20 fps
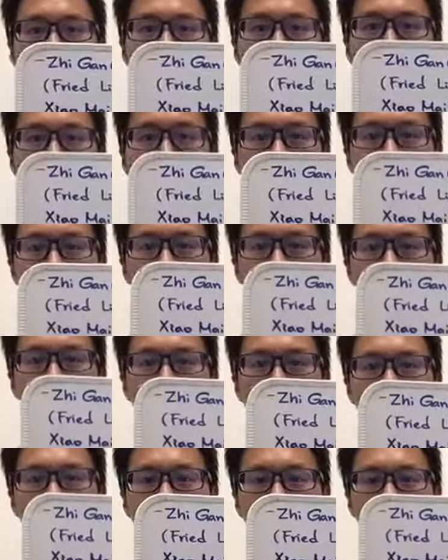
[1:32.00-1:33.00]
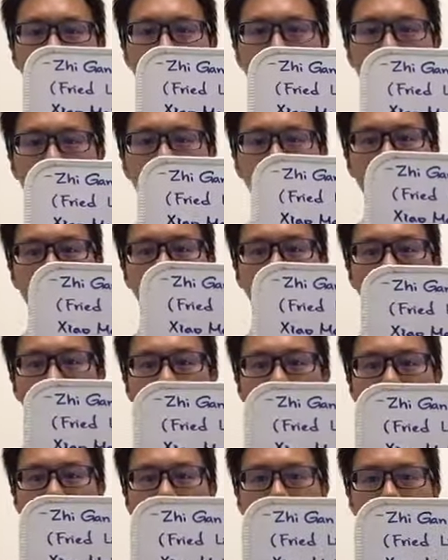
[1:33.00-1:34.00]
Basically, it's
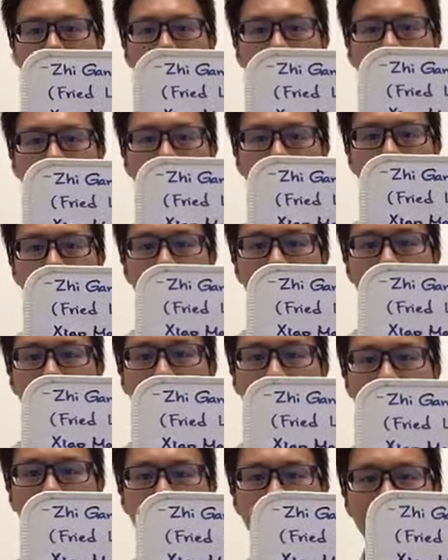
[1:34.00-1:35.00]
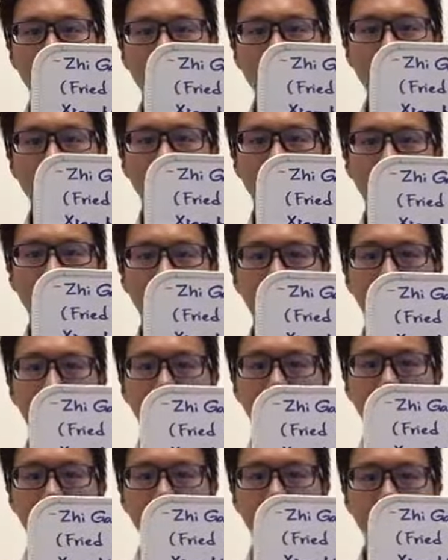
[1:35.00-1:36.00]
a honey fried
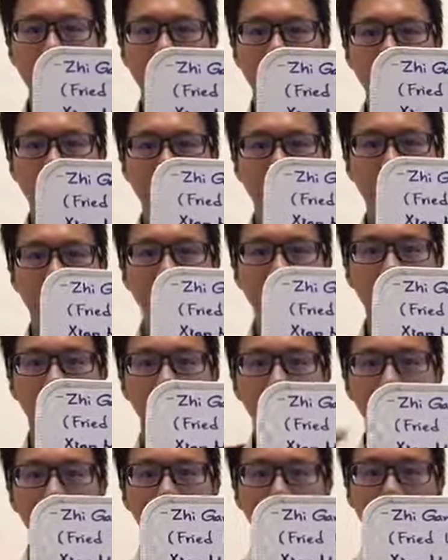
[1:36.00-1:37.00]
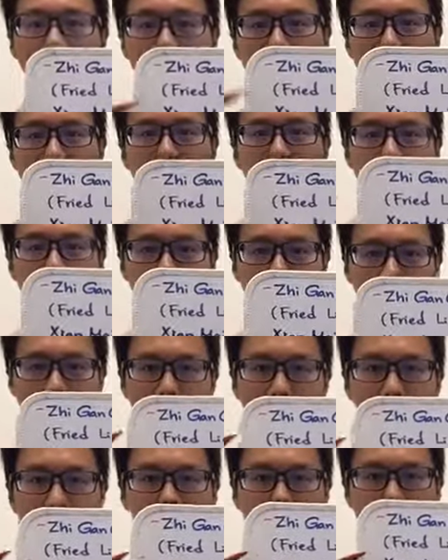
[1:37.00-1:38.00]
licorice root,
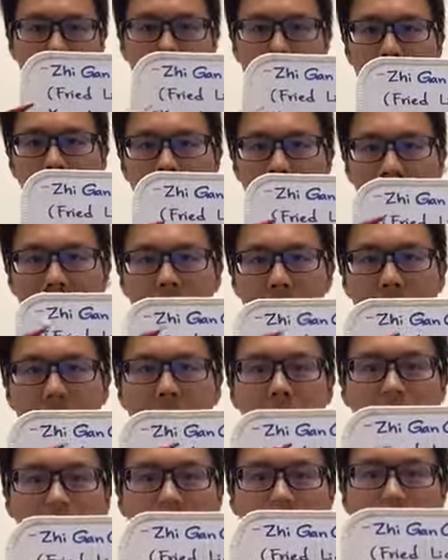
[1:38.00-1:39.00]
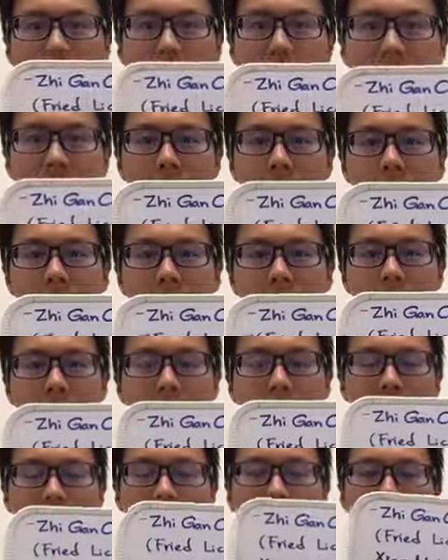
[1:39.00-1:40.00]
basically.
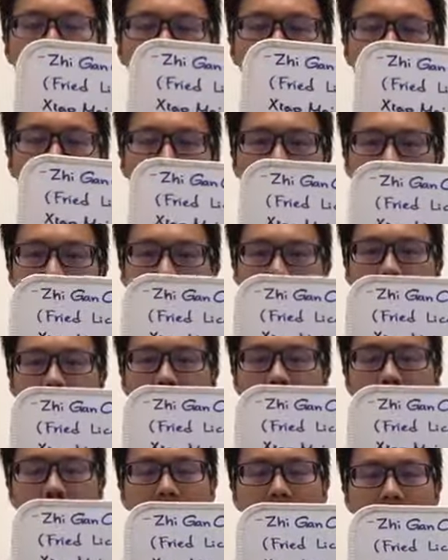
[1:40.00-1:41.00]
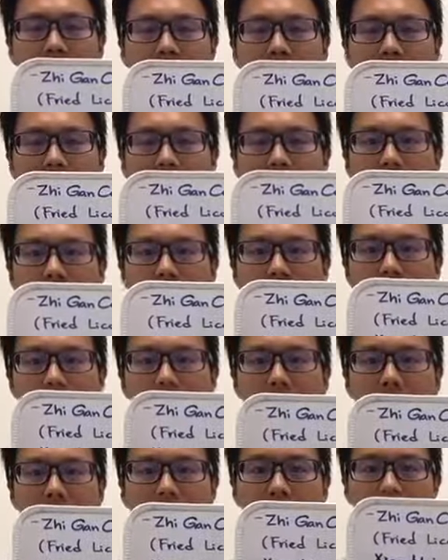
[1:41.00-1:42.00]
If you go to any of the
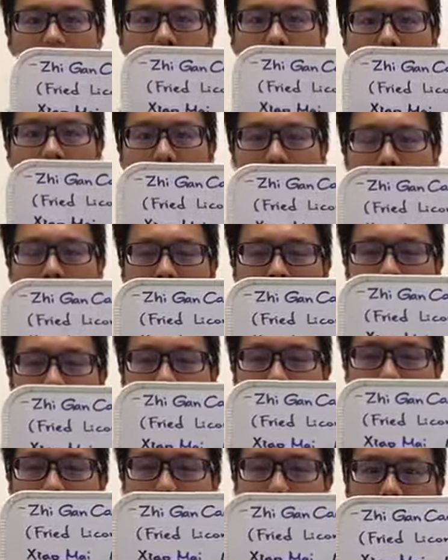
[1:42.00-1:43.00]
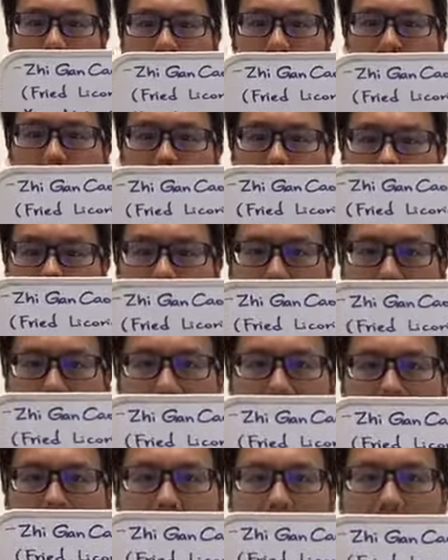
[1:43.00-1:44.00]
Chinese herbal stores, you will be
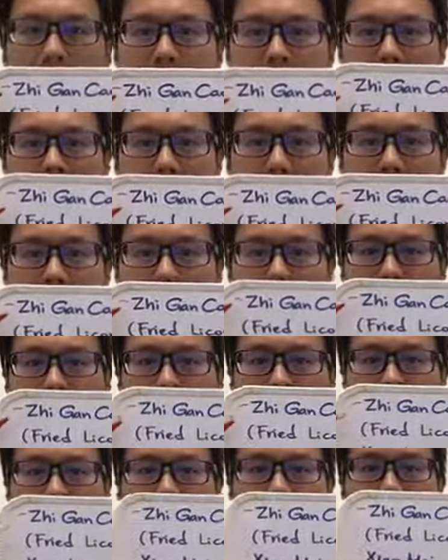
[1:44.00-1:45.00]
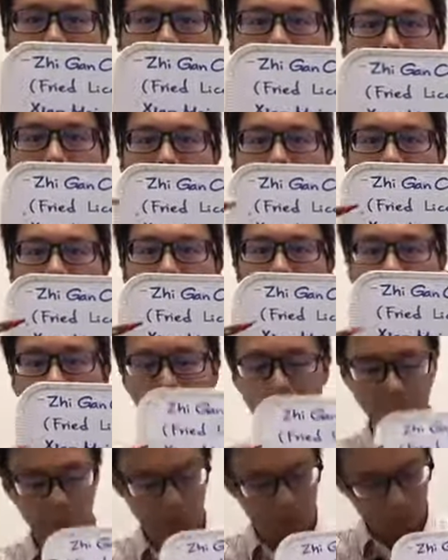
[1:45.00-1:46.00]
able to buy this without any
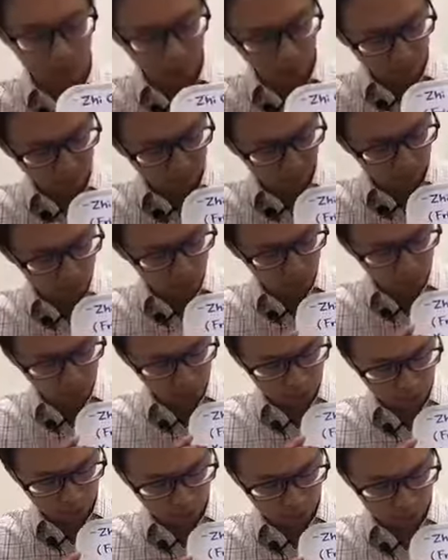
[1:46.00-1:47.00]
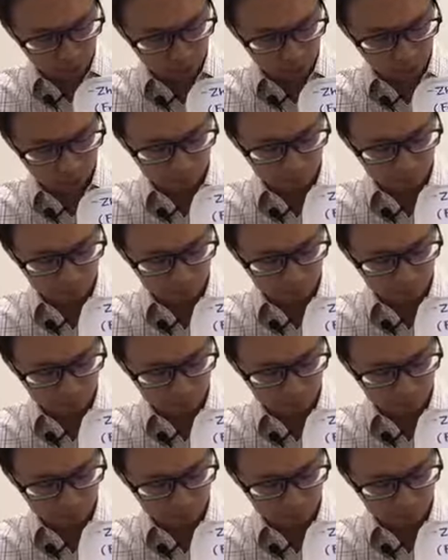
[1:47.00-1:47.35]
problem. These are